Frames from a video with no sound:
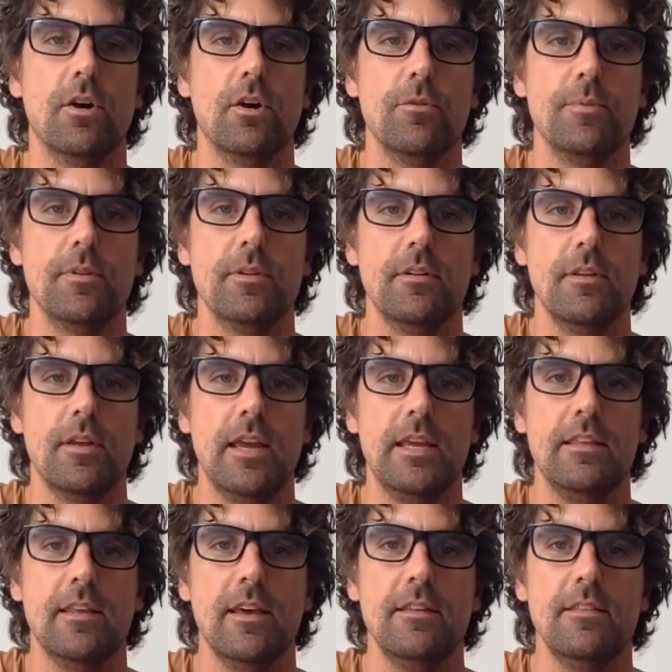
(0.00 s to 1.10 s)
open
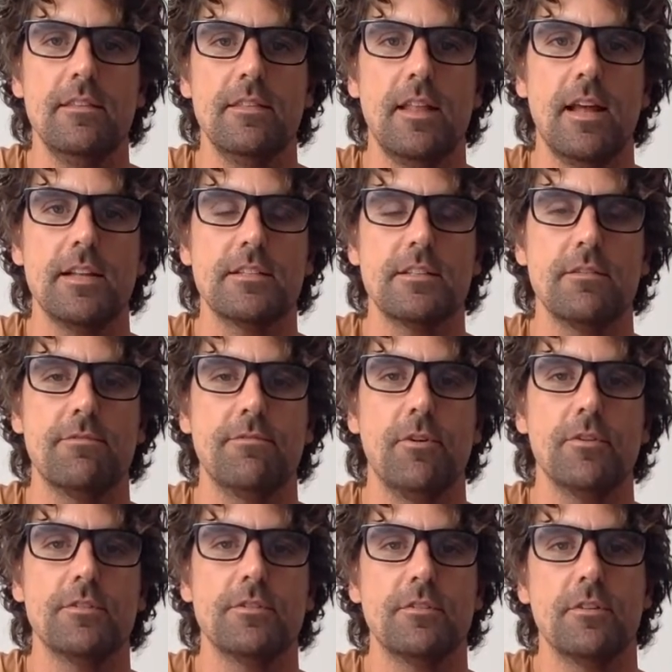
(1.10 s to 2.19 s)
E there, that's the
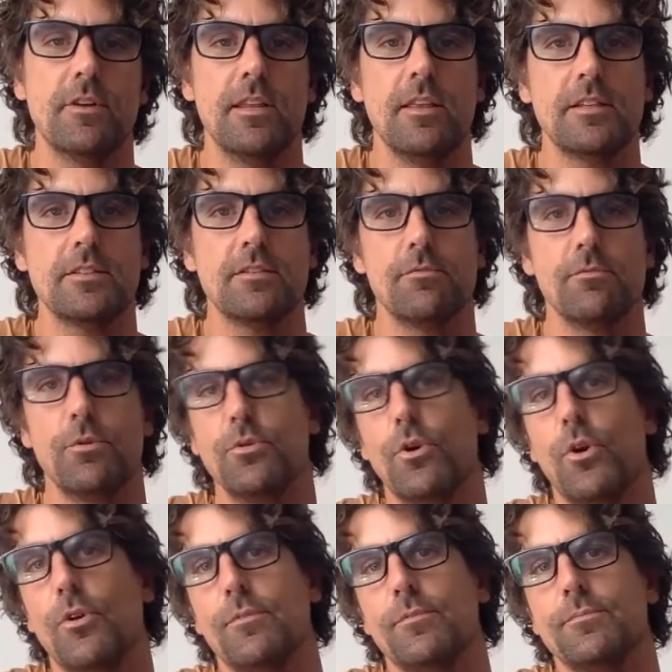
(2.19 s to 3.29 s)
first degree, that's the root note.